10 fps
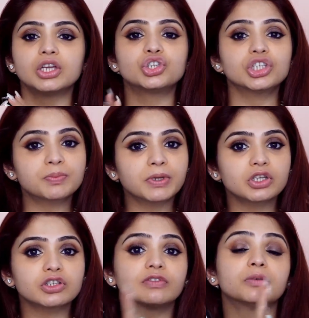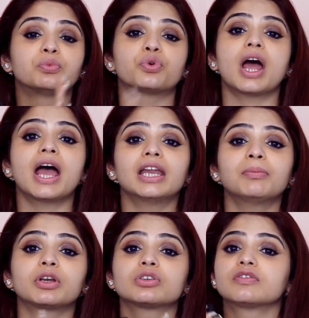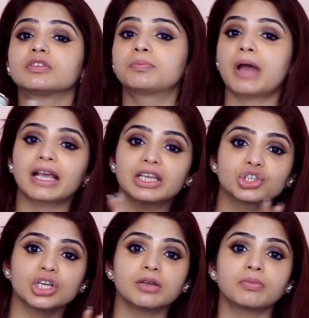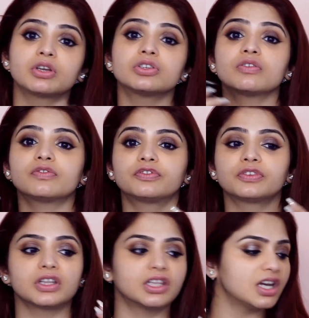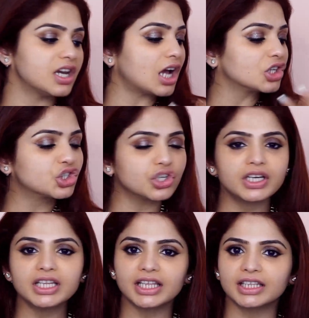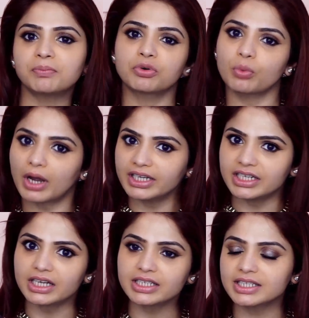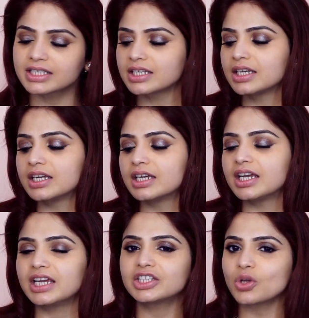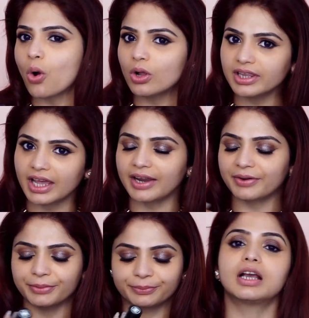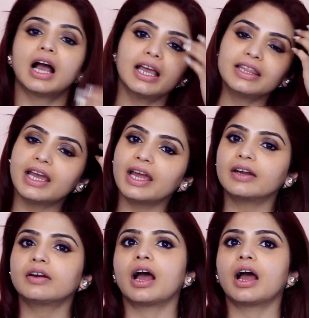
just because of the brand, because of the packaging, because of the luxury that they provide us. It's all there. The guy there,